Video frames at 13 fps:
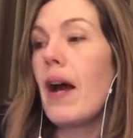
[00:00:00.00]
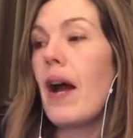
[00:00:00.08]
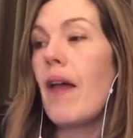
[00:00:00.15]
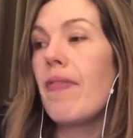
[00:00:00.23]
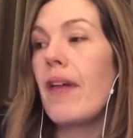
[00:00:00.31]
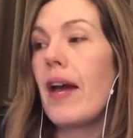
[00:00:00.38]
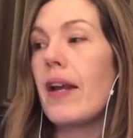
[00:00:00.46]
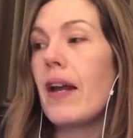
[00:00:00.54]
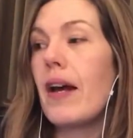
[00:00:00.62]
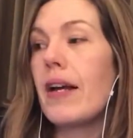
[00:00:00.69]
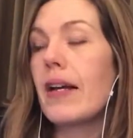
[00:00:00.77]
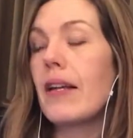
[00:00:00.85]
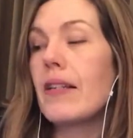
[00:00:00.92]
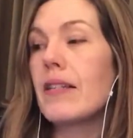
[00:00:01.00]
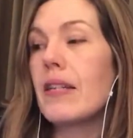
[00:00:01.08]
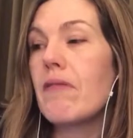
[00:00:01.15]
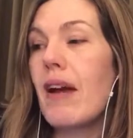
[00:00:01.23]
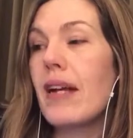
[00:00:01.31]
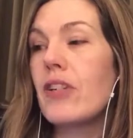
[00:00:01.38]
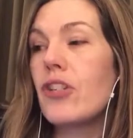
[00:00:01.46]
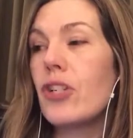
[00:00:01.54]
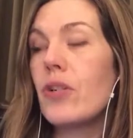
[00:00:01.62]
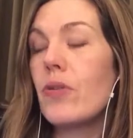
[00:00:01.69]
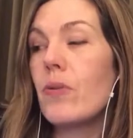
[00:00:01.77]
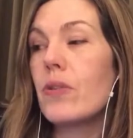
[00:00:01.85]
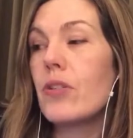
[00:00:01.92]
and then I can direct
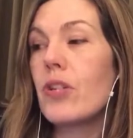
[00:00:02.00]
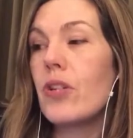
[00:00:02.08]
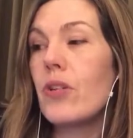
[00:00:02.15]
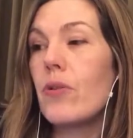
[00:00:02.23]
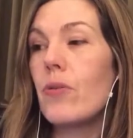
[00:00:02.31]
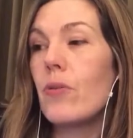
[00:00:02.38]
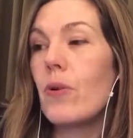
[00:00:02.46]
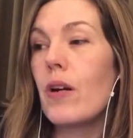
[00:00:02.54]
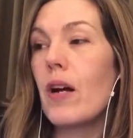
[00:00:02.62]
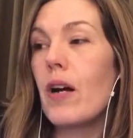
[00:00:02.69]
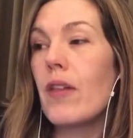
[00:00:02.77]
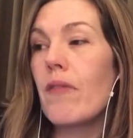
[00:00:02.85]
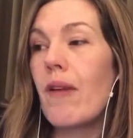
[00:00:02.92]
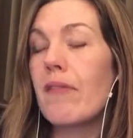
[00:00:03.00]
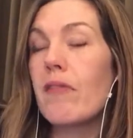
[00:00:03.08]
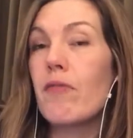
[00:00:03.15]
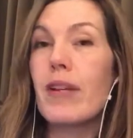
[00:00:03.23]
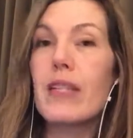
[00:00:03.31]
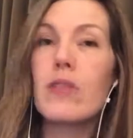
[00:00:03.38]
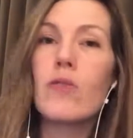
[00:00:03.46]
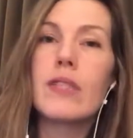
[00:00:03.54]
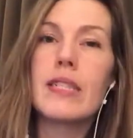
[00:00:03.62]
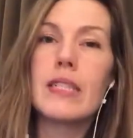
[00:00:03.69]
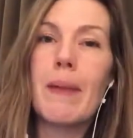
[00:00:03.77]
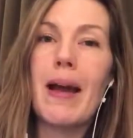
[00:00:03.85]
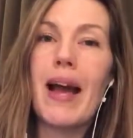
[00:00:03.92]
you to the relevant
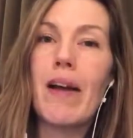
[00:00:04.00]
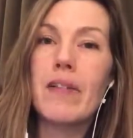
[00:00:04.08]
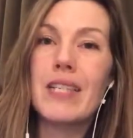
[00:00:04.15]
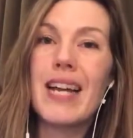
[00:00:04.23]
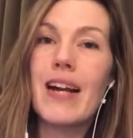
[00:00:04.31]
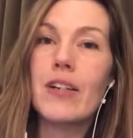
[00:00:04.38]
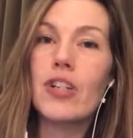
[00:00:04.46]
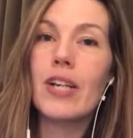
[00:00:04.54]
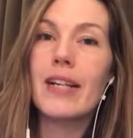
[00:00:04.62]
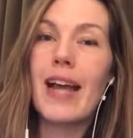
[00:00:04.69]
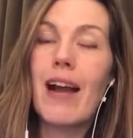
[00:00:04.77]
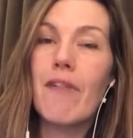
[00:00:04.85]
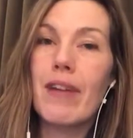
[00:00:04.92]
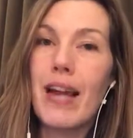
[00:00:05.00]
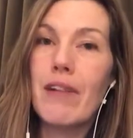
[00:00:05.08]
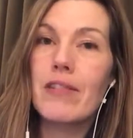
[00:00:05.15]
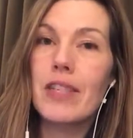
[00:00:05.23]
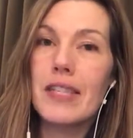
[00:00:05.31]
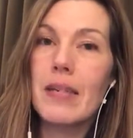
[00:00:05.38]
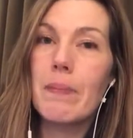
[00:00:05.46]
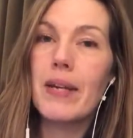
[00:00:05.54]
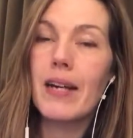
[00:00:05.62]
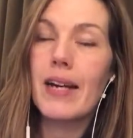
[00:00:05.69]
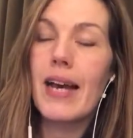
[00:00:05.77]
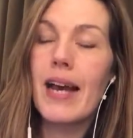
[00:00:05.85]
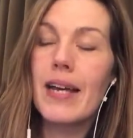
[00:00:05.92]
resources about how to actually carry out a
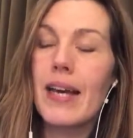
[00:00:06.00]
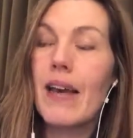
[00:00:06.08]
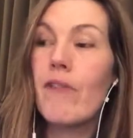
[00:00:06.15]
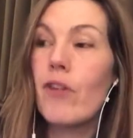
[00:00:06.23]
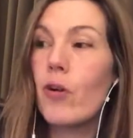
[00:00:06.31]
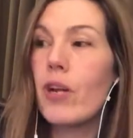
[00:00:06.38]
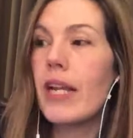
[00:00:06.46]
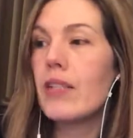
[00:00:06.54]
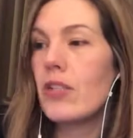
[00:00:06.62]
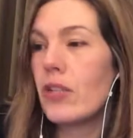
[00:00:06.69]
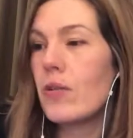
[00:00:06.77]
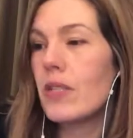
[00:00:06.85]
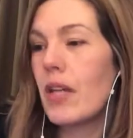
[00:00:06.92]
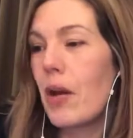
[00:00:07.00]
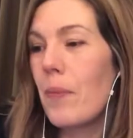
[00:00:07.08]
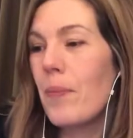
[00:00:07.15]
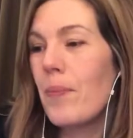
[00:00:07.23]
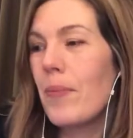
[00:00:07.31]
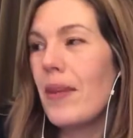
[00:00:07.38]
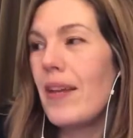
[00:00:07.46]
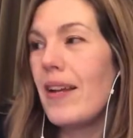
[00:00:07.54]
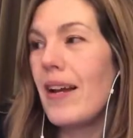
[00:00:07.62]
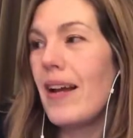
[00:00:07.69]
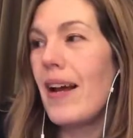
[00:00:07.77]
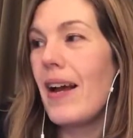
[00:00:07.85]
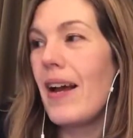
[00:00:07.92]
DPIA if you need to do so.
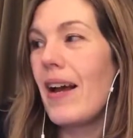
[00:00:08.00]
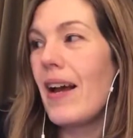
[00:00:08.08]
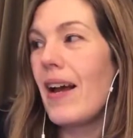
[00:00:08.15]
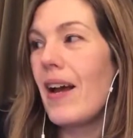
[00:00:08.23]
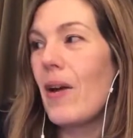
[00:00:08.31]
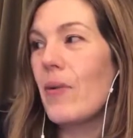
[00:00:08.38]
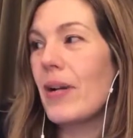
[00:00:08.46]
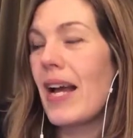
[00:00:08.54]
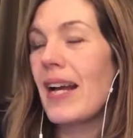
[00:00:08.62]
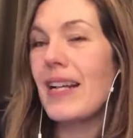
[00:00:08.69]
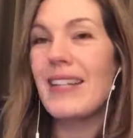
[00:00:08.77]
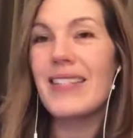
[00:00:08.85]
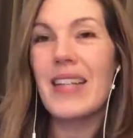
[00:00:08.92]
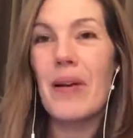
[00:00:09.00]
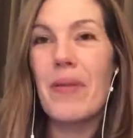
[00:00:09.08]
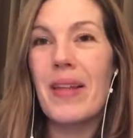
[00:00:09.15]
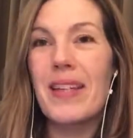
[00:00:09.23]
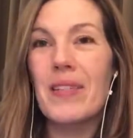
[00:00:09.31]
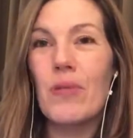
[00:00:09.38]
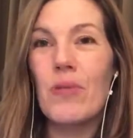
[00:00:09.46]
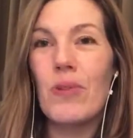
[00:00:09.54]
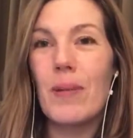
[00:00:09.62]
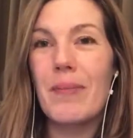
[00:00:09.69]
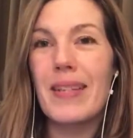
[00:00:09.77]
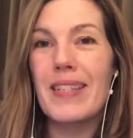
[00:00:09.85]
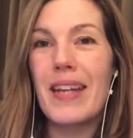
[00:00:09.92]
Okay, so that's all
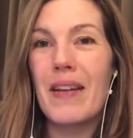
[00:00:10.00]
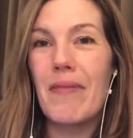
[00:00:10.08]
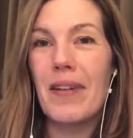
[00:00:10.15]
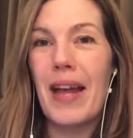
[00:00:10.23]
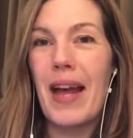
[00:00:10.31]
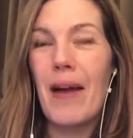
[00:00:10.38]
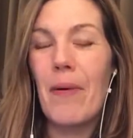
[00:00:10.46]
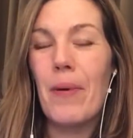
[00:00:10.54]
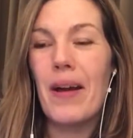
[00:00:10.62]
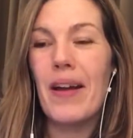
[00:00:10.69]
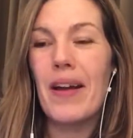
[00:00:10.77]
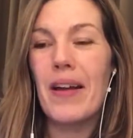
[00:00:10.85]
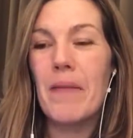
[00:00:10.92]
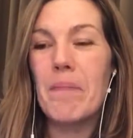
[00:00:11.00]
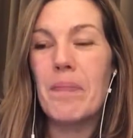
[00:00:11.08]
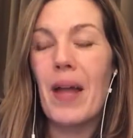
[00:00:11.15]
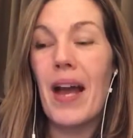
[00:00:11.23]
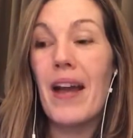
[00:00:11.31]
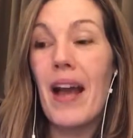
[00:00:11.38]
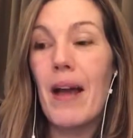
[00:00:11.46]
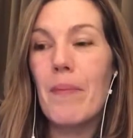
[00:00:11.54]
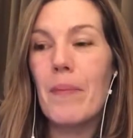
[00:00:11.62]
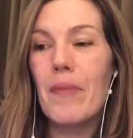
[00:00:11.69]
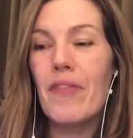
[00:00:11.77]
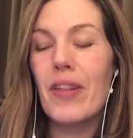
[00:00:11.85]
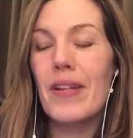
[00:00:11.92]
I'm going to say for now.
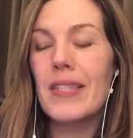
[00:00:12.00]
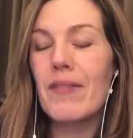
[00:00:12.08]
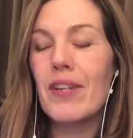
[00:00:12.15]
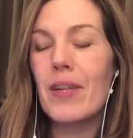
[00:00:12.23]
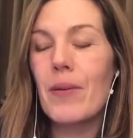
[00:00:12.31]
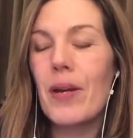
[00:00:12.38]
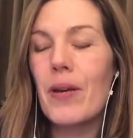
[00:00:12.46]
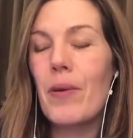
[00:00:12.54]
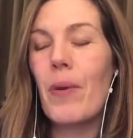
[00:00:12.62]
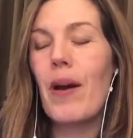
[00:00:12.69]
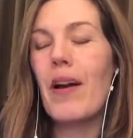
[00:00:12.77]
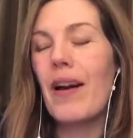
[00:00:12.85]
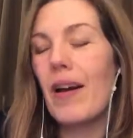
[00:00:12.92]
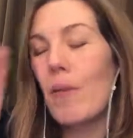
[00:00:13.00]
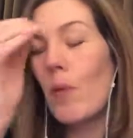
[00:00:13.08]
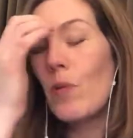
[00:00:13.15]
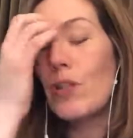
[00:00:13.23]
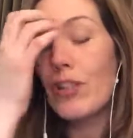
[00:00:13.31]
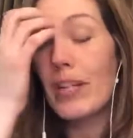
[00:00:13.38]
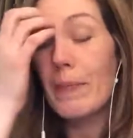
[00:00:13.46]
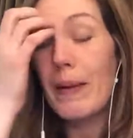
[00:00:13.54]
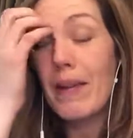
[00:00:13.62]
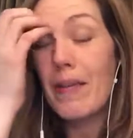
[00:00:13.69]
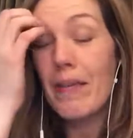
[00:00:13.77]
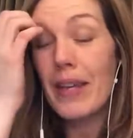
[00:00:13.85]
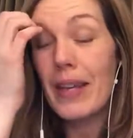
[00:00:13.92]
For those of you who are wondering
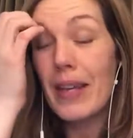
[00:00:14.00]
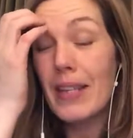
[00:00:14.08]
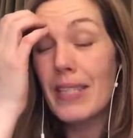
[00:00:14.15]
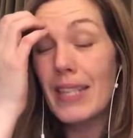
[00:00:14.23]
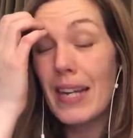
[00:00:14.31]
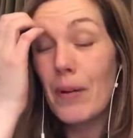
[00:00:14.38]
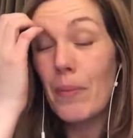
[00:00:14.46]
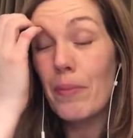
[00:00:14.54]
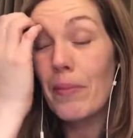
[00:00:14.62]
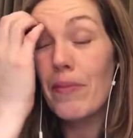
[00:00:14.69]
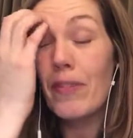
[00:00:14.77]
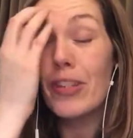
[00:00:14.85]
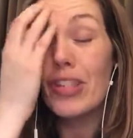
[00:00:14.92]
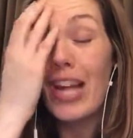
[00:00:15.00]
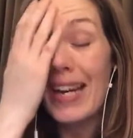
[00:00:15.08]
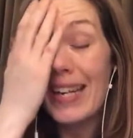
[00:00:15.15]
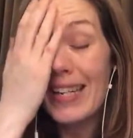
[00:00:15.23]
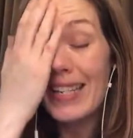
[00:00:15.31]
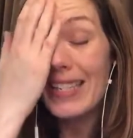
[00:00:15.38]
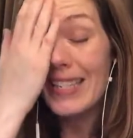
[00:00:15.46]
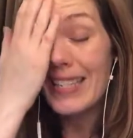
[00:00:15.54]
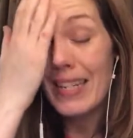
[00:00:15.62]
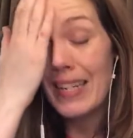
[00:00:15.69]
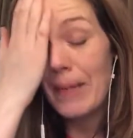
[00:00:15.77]
about the sign up for the checklist,